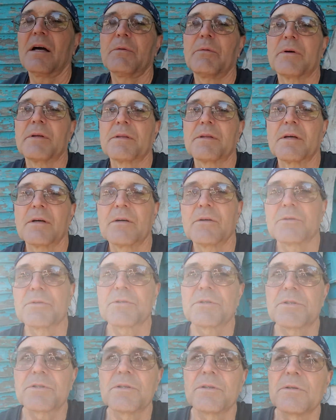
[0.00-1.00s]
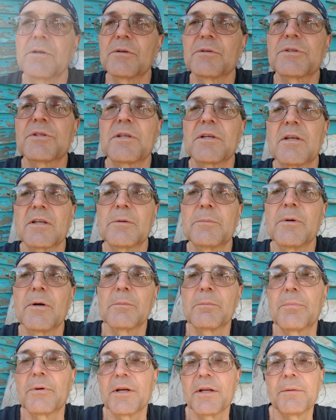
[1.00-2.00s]
went in the house, too. I was thinking
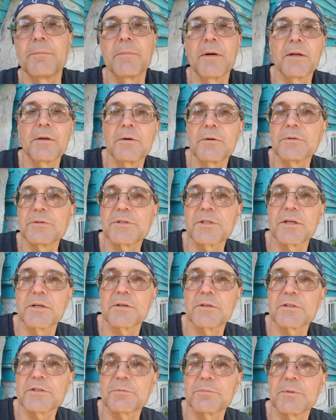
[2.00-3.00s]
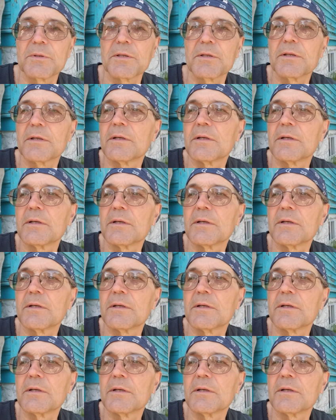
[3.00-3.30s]
about braiding my nose hairs, but